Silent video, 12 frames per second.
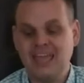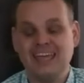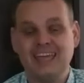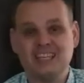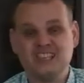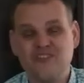
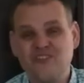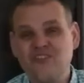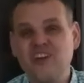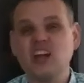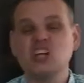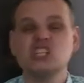his
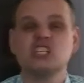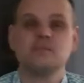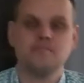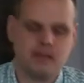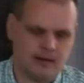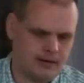first
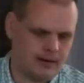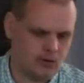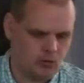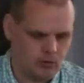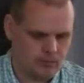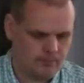miracle?